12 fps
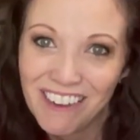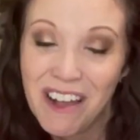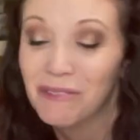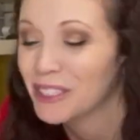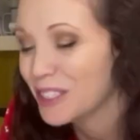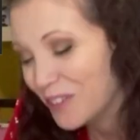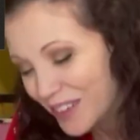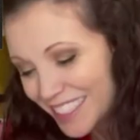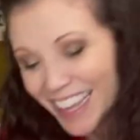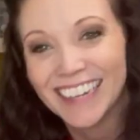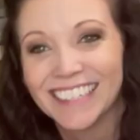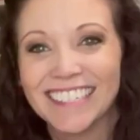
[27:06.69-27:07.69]
I'm so
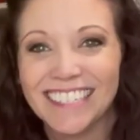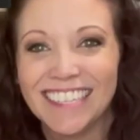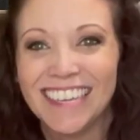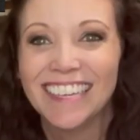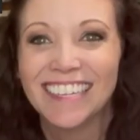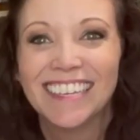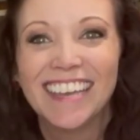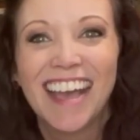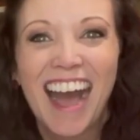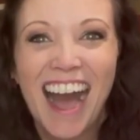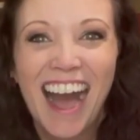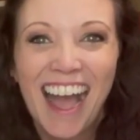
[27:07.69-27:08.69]
excited to see.
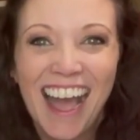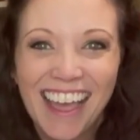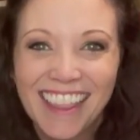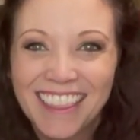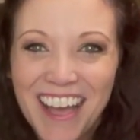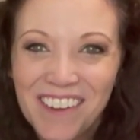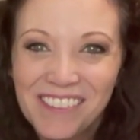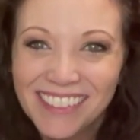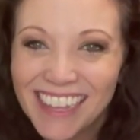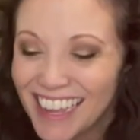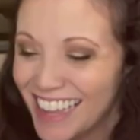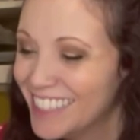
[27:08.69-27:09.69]
I loved
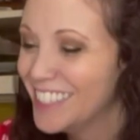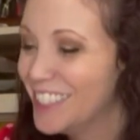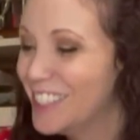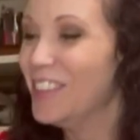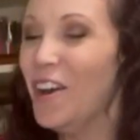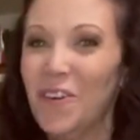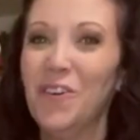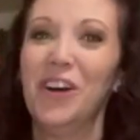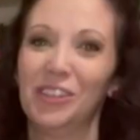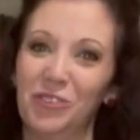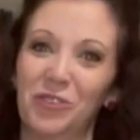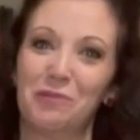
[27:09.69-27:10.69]
it. It's so
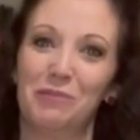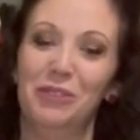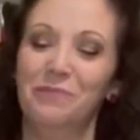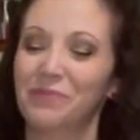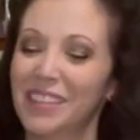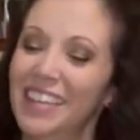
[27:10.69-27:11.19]
adorable.